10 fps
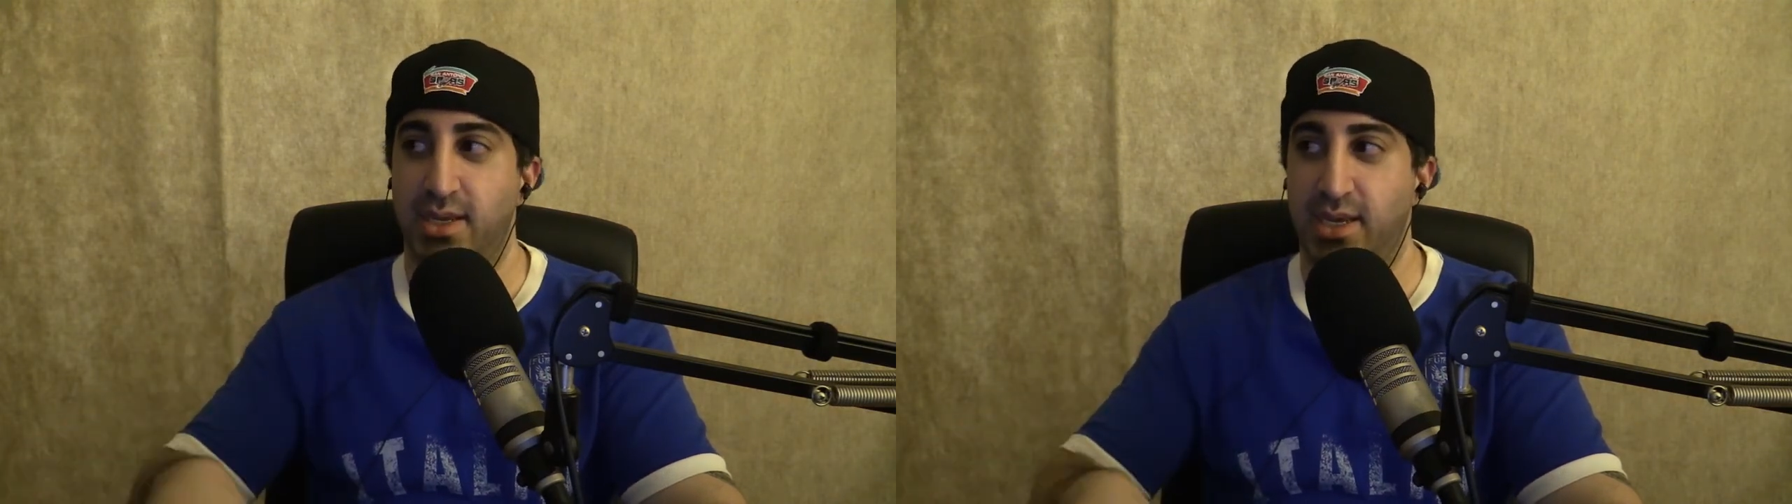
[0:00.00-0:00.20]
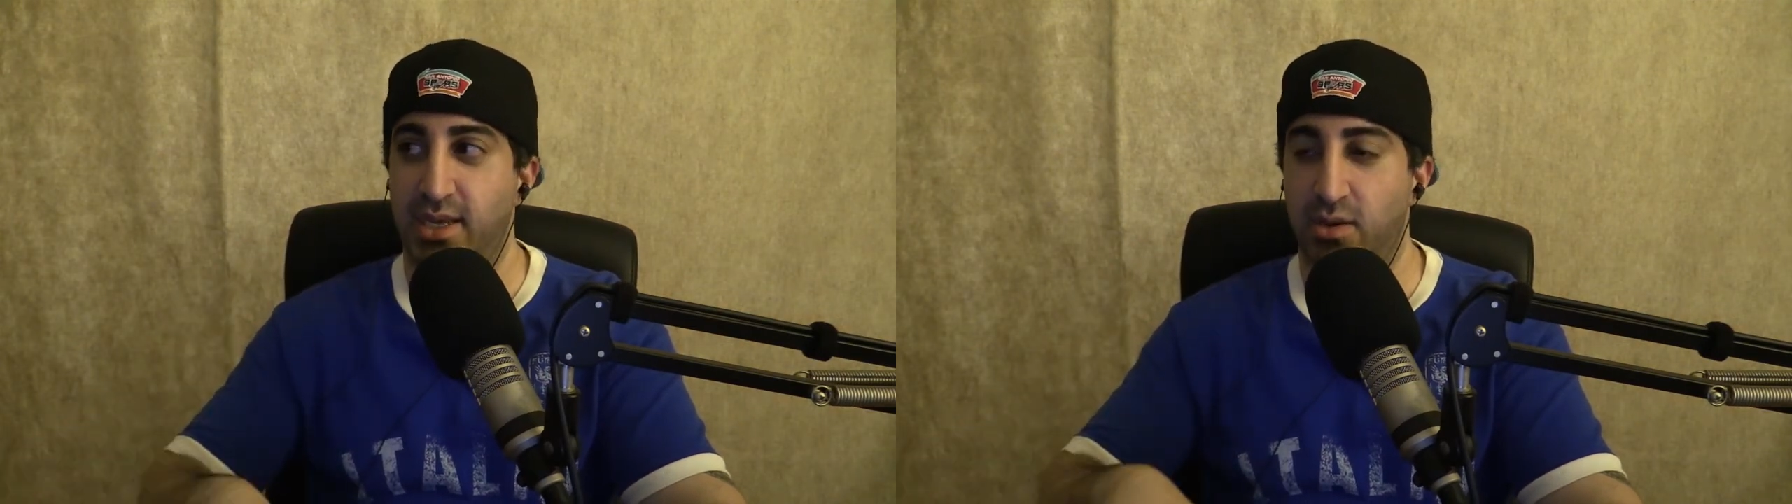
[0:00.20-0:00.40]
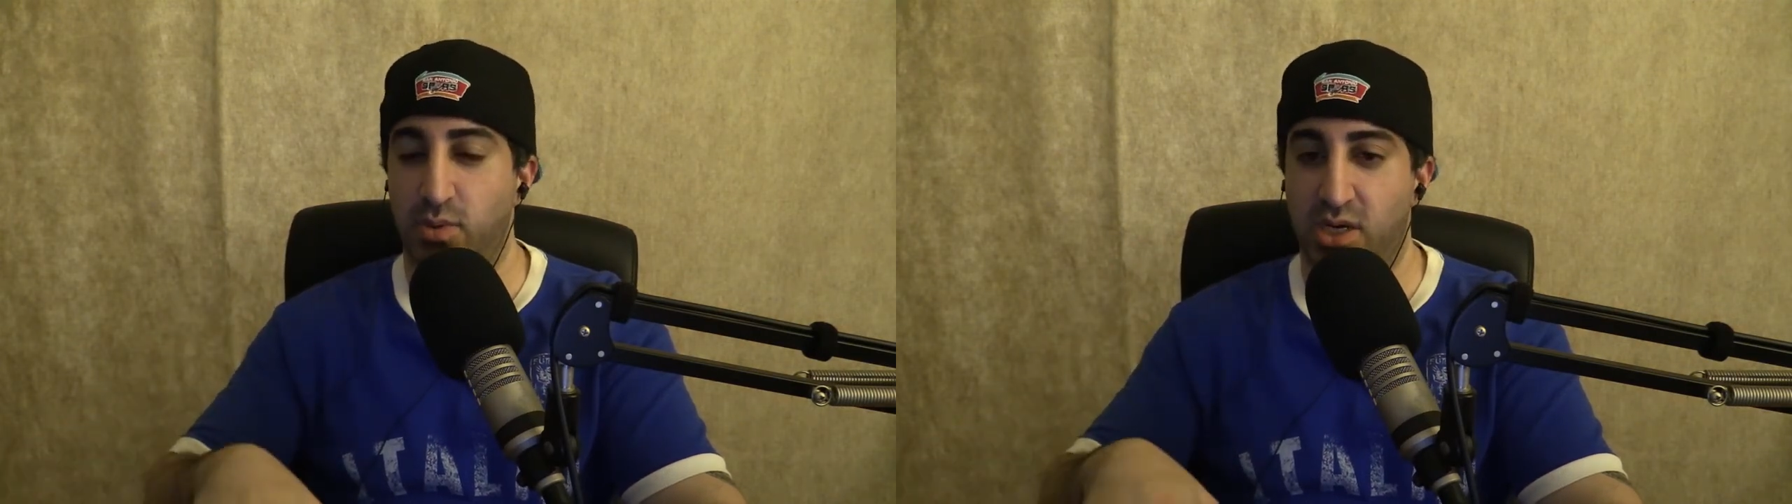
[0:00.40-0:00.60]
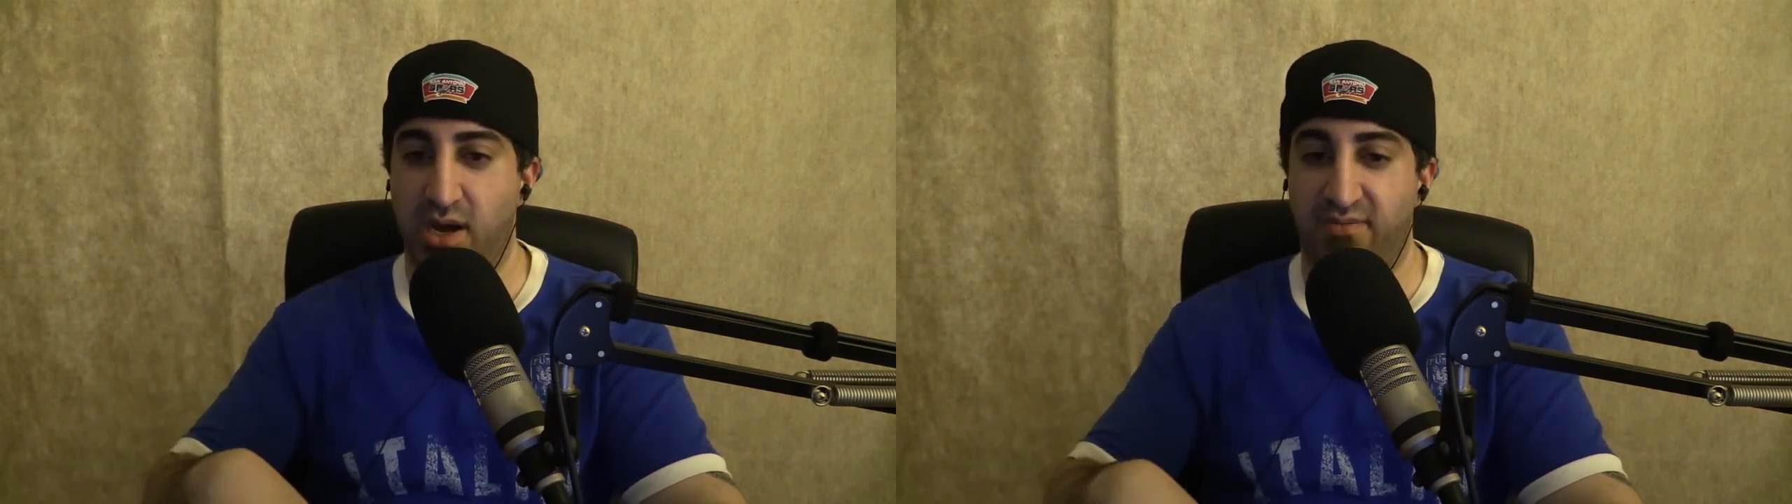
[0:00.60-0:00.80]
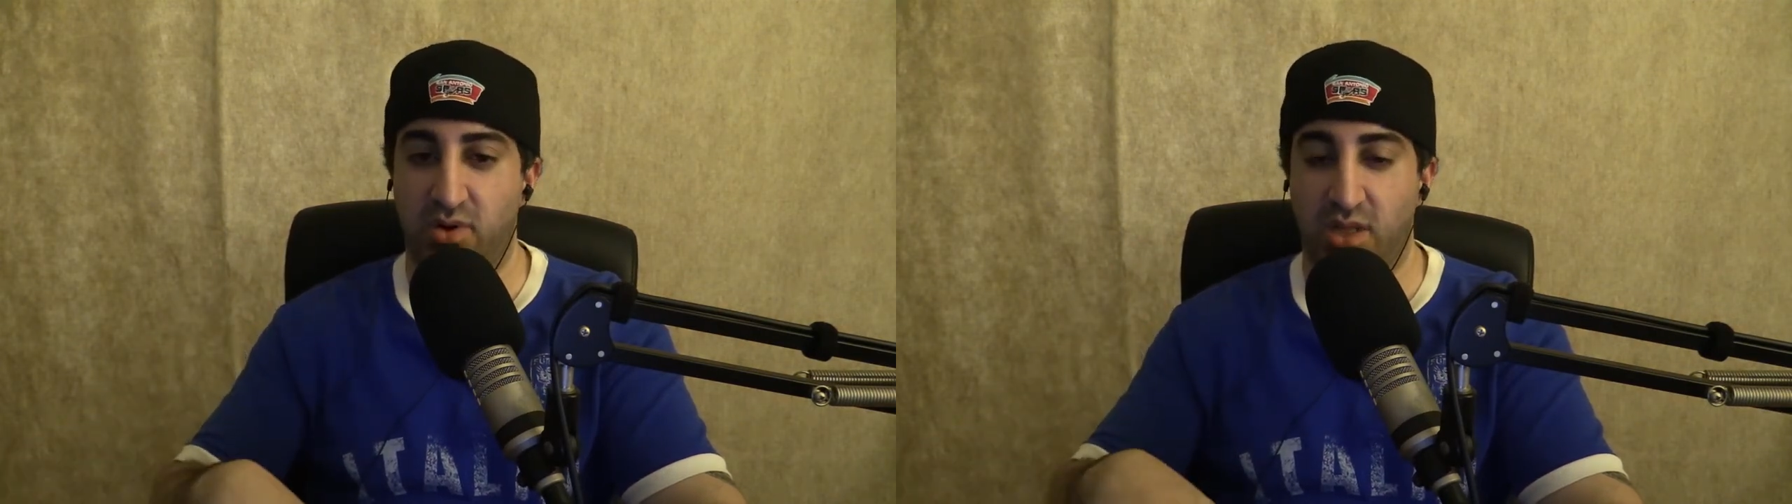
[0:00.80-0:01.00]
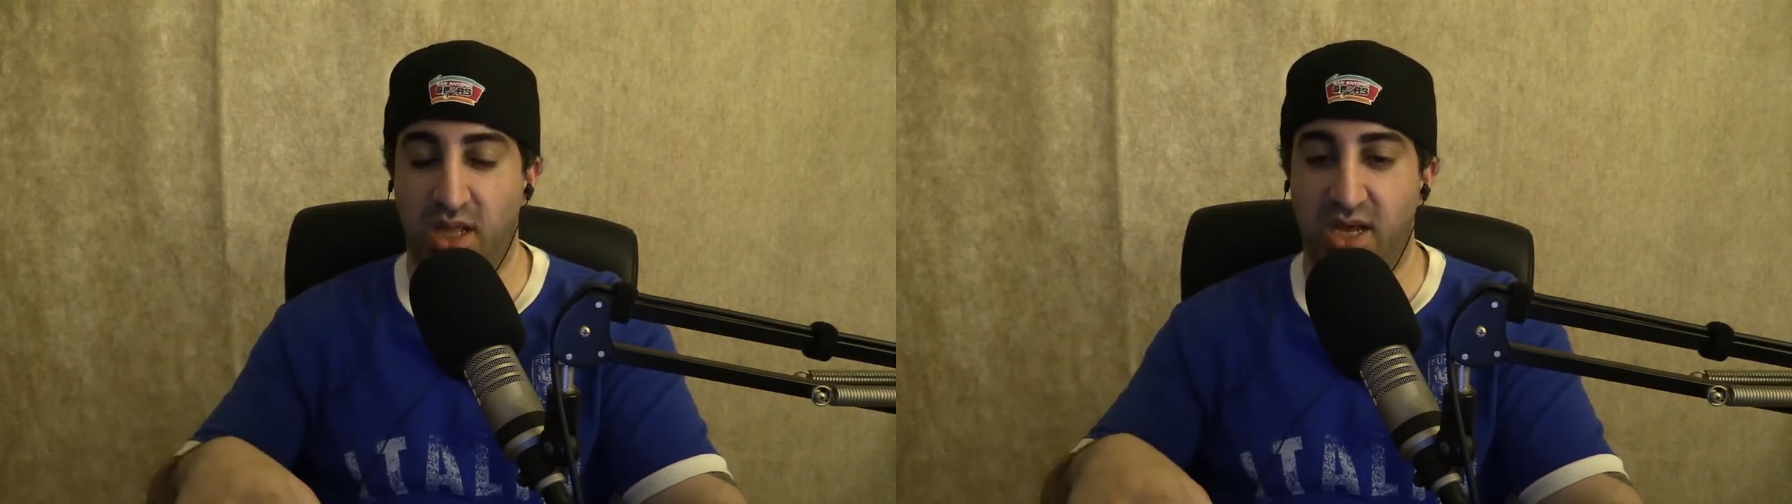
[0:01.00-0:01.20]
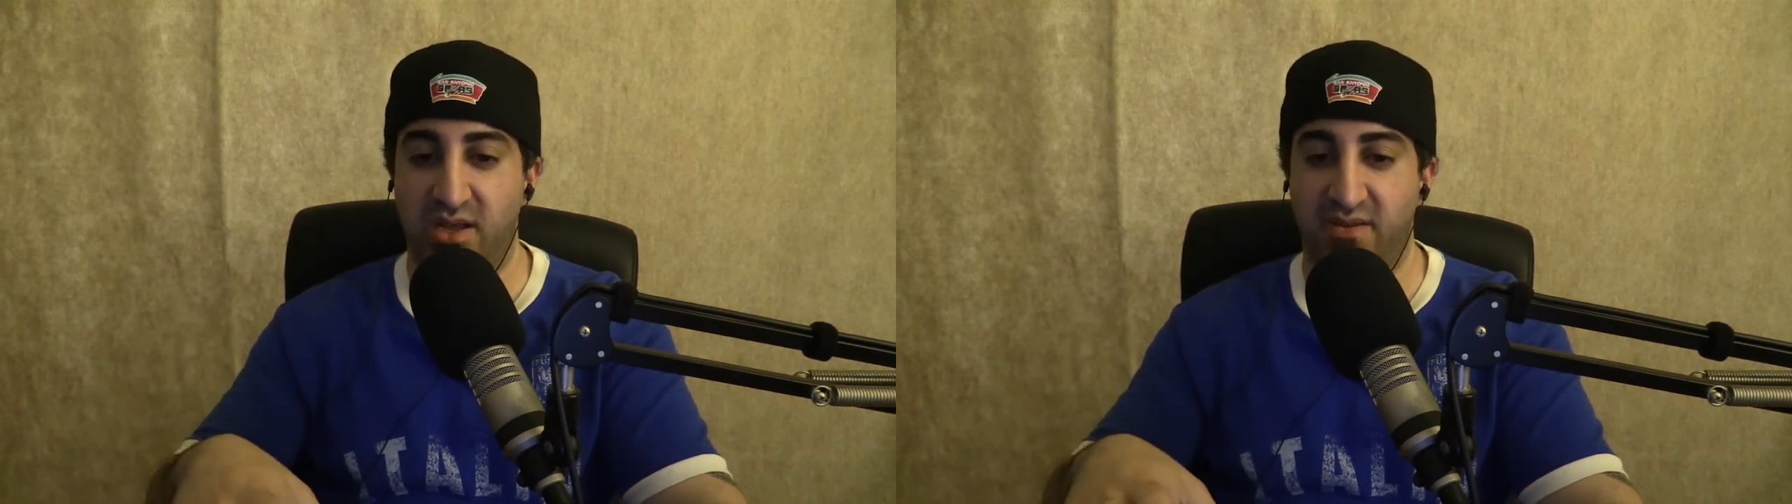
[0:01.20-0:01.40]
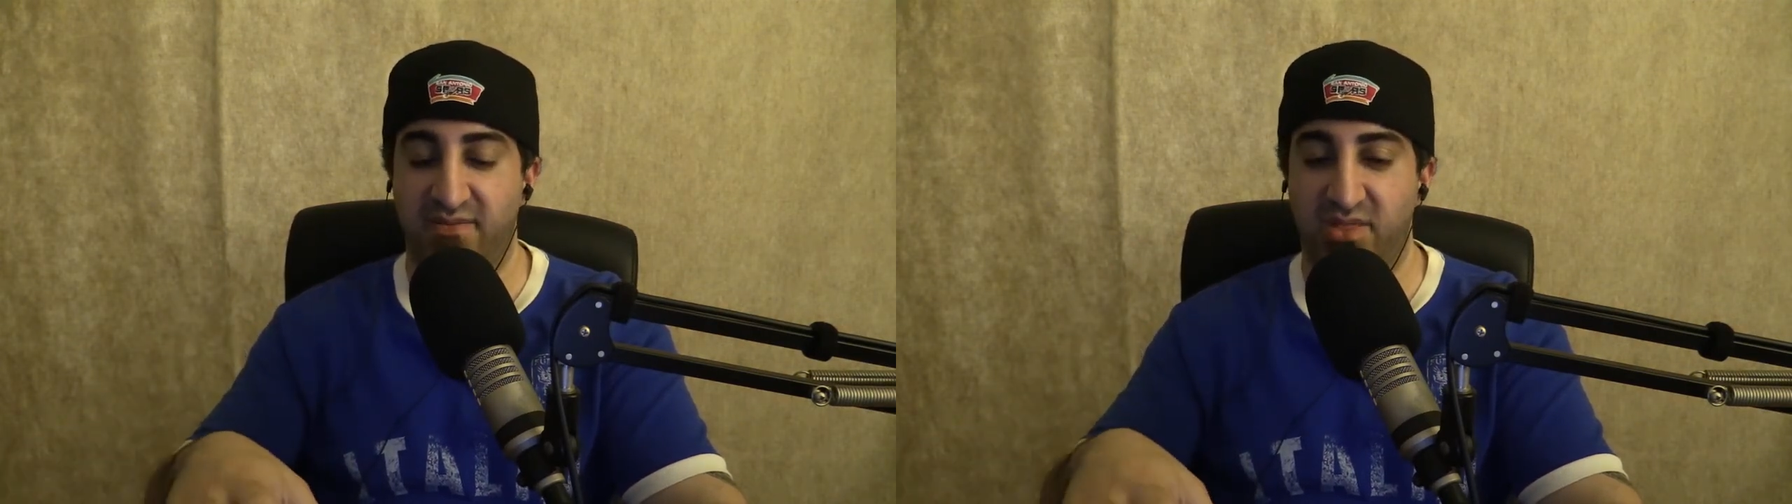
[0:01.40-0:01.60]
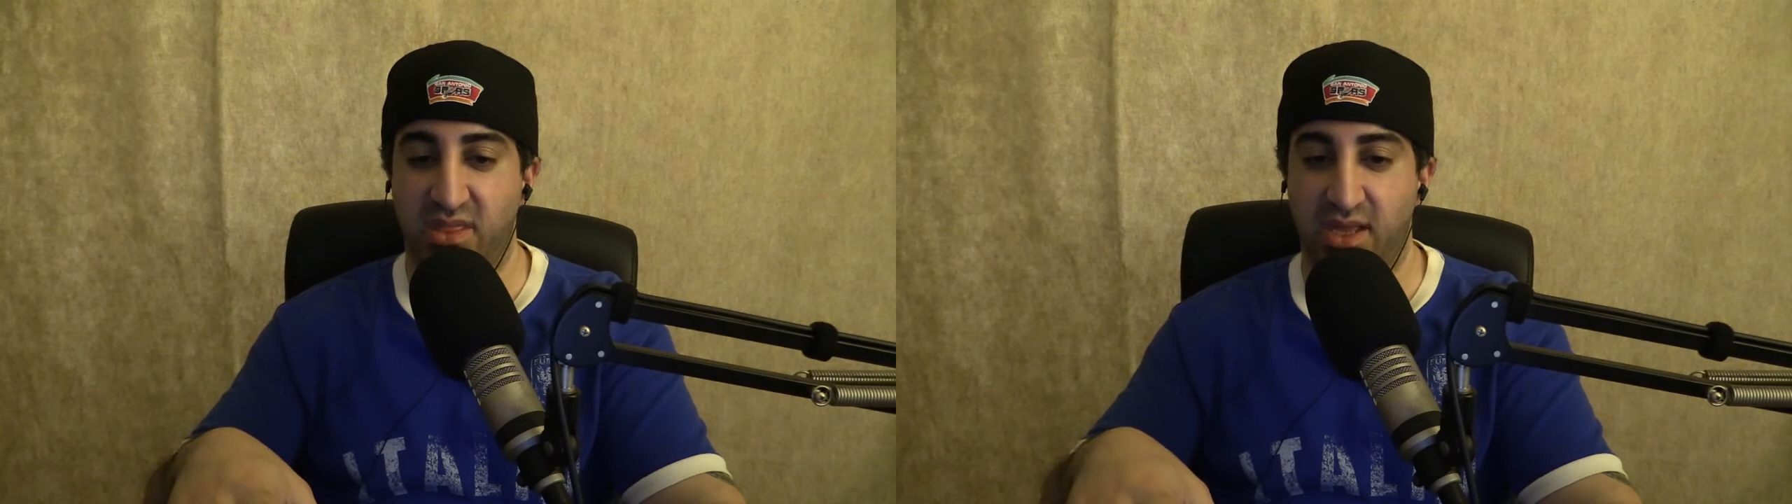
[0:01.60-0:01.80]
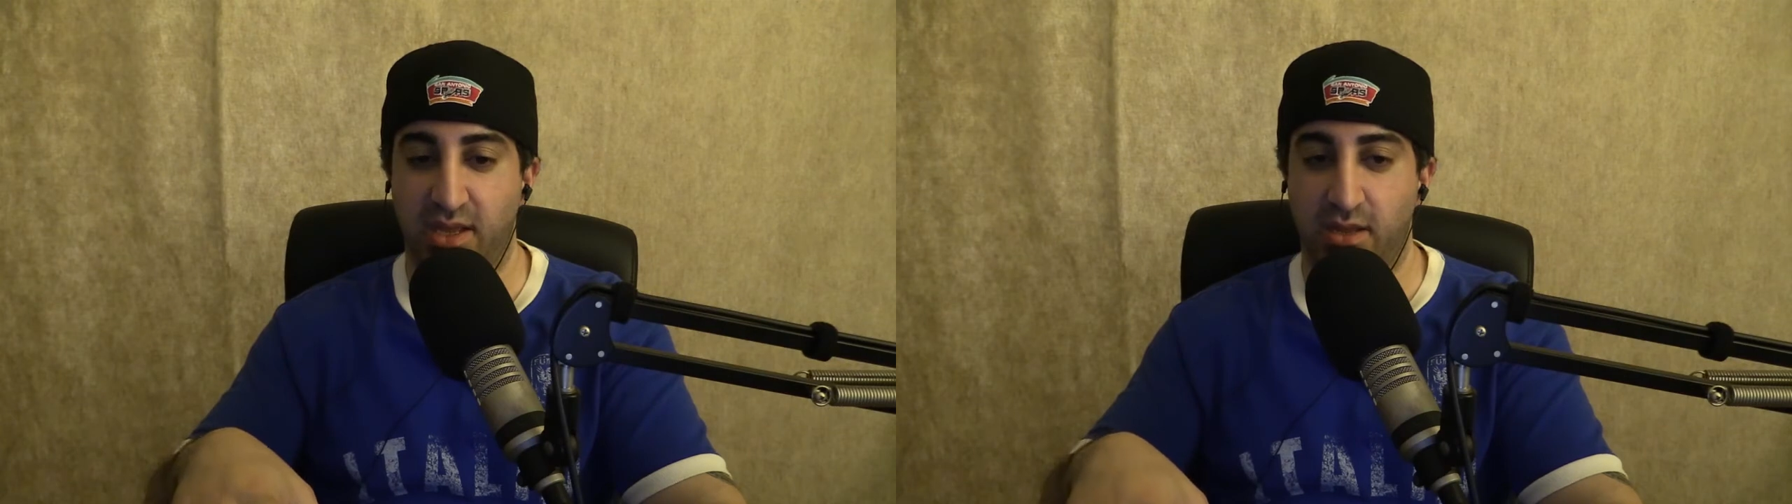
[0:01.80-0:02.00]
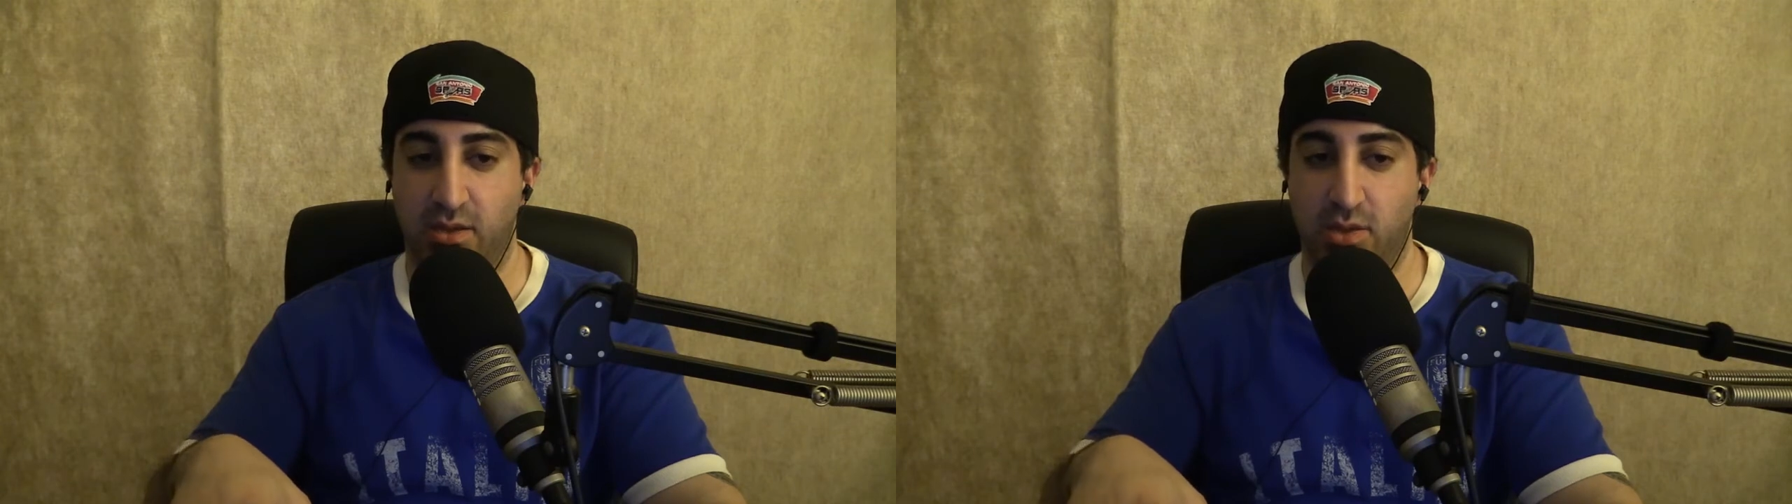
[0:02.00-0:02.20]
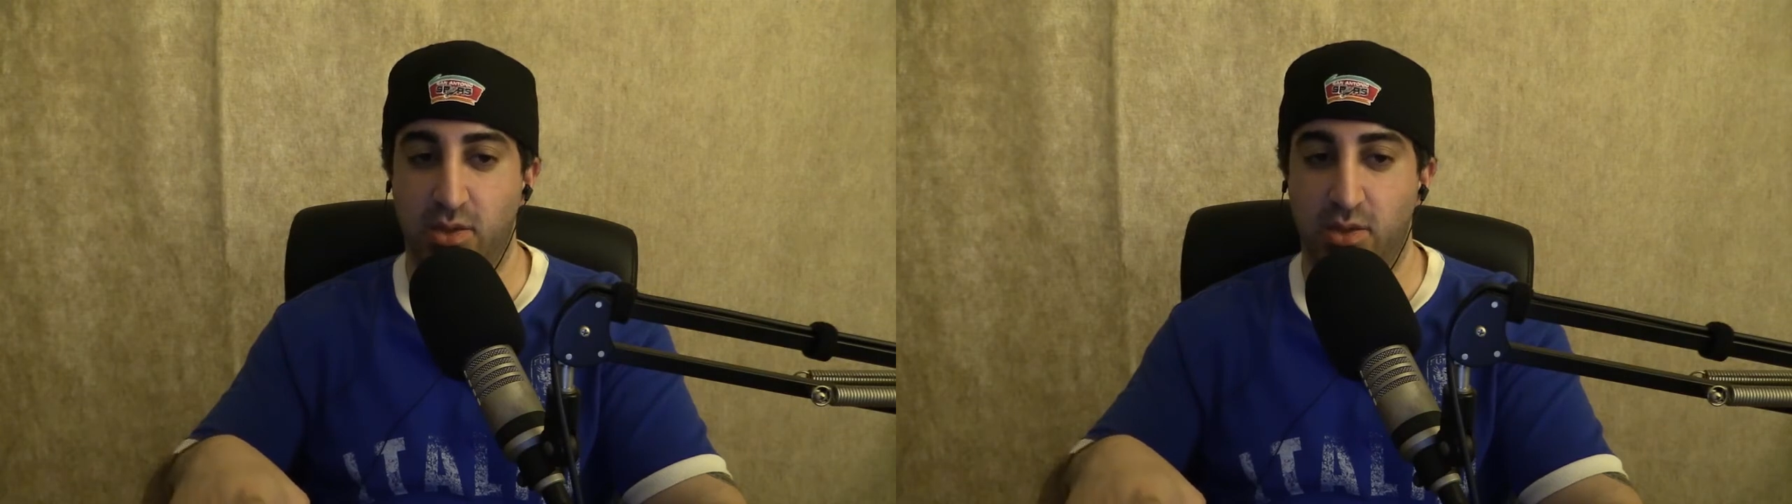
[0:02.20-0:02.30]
and it would cover a lot of the